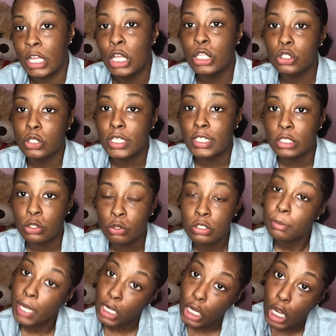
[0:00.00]
So yeah, those are
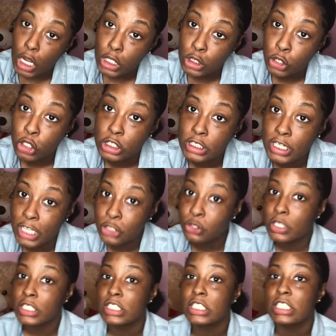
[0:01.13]
my colors. And as you
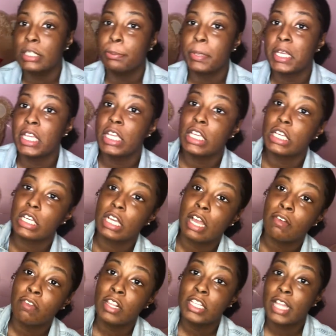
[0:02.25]
can see, pink, I
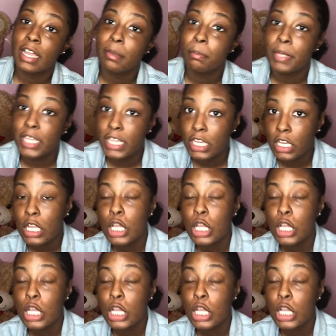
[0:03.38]
really like pink.